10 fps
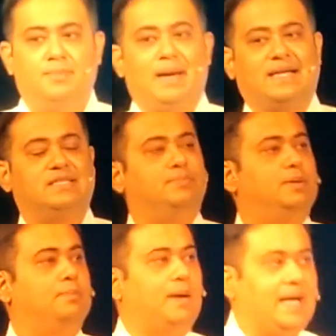
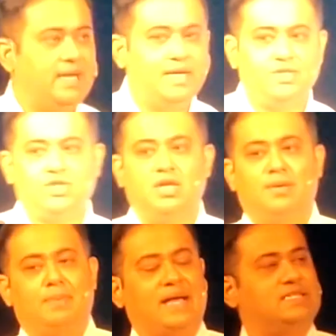maximum mileage,
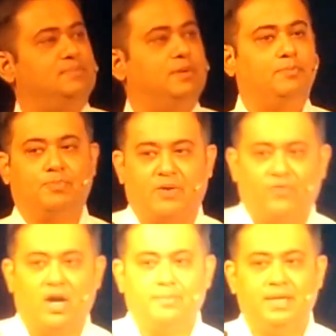maximum
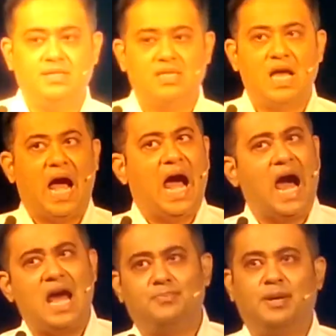performance
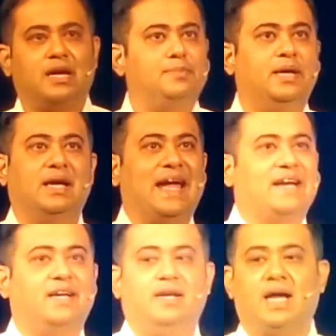are becoming a
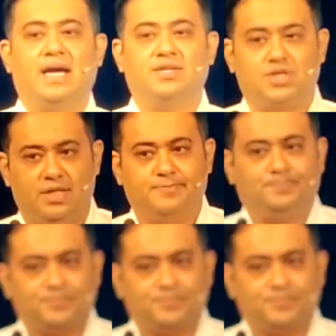category hygiene.